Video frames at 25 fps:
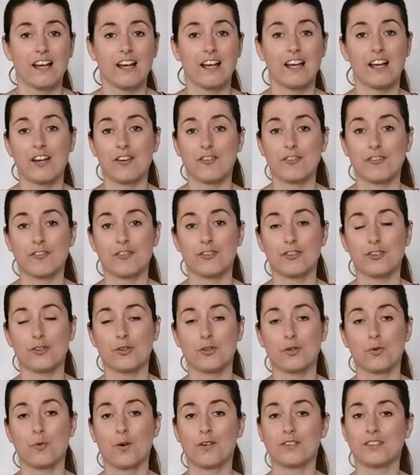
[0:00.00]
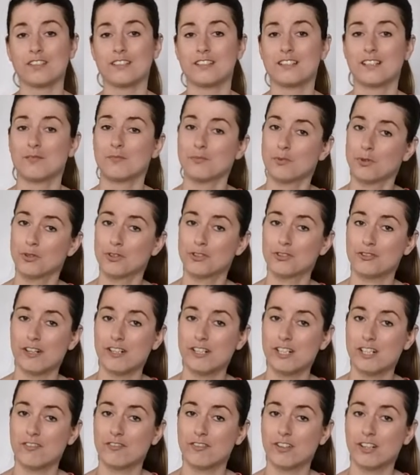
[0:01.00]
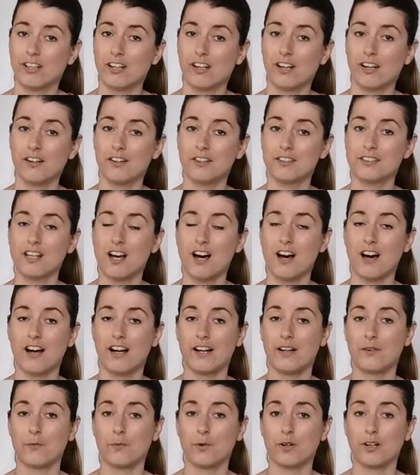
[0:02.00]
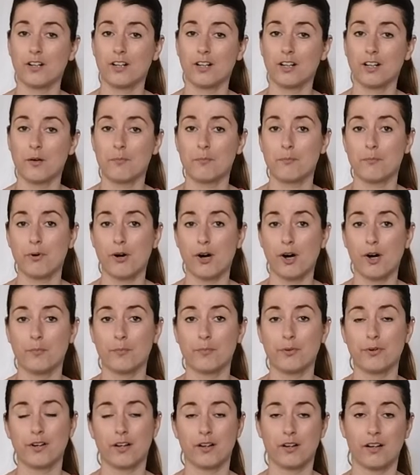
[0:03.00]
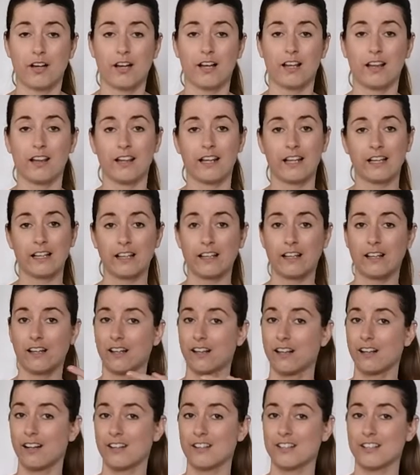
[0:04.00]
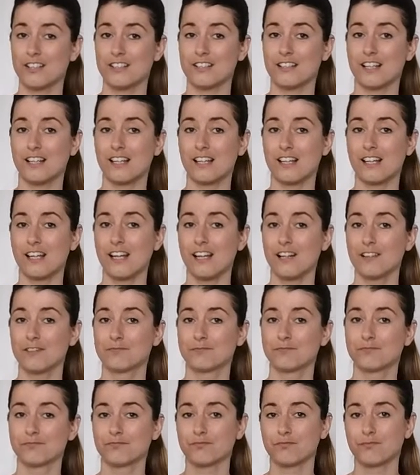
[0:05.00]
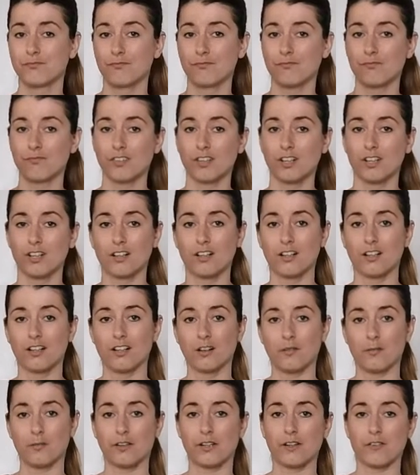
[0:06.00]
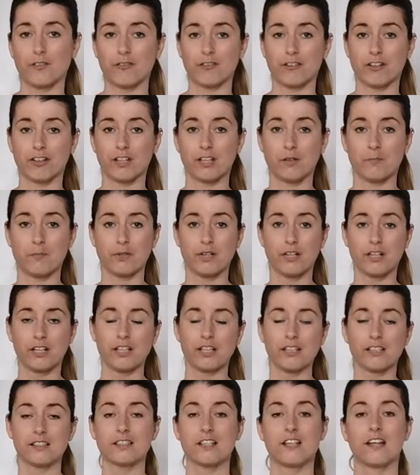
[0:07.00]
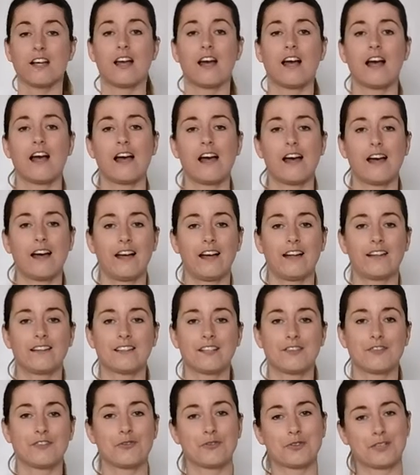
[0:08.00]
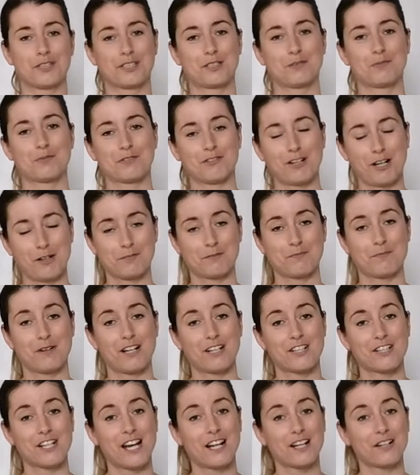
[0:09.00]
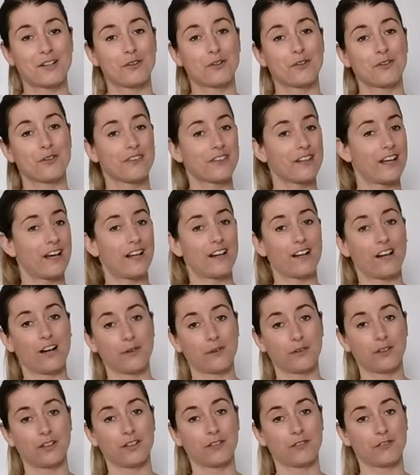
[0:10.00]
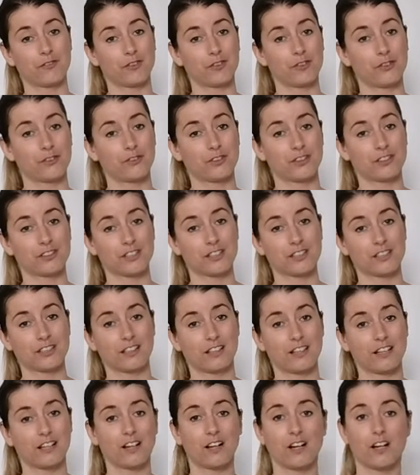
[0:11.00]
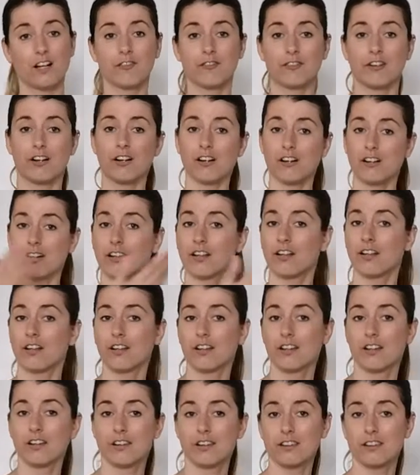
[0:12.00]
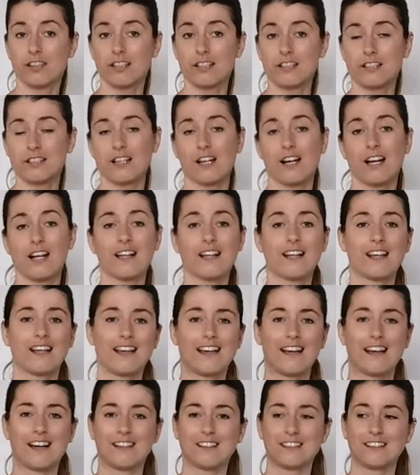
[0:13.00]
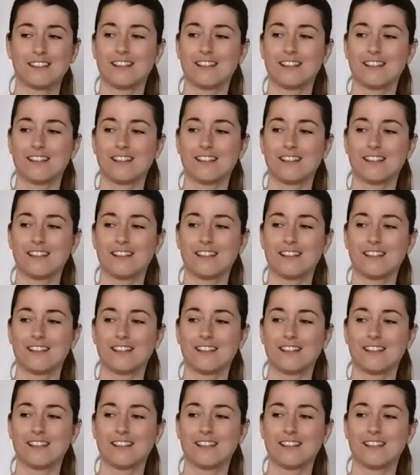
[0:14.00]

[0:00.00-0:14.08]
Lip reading: if you want to see more stretching videos, I will pop a link just here. We'll be covering the birdies. And if you want to subscribe to my channel, then I would love for you to just click over on this side here.